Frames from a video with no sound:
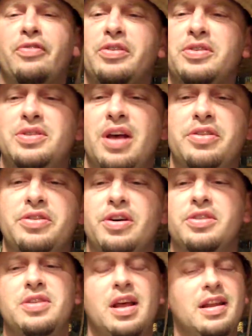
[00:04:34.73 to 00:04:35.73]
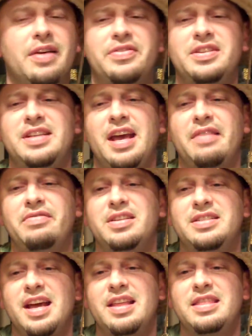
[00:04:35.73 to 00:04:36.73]
for the Santos. I love the Day of
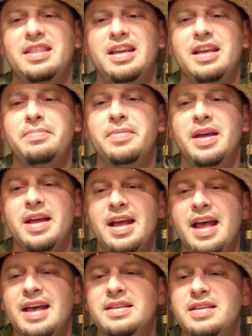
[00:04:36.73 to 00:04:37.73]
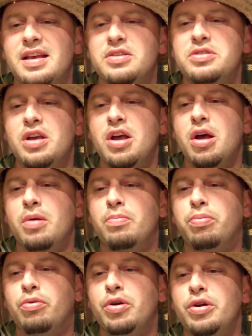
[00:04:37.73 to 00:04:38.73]
the Dead theme. It says,
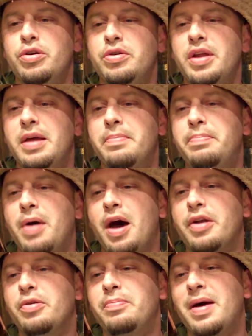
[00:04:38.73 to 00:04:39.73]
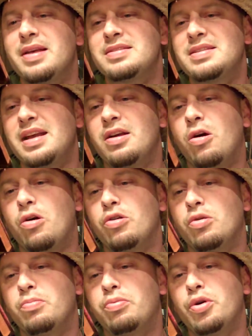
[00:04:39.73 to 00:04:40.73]
brewed and bottled by St.
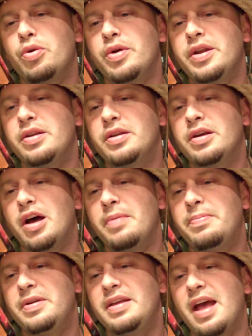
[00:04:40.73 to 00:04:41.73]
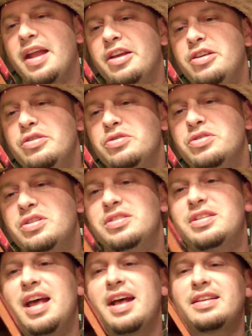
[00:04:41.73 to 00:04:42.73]
Arnold Brewing Company out of Houston,
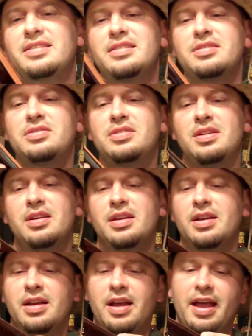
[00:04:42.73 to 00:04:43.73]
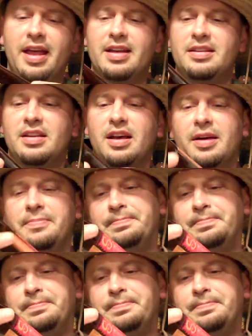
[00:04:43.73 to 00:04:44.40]
Texas. And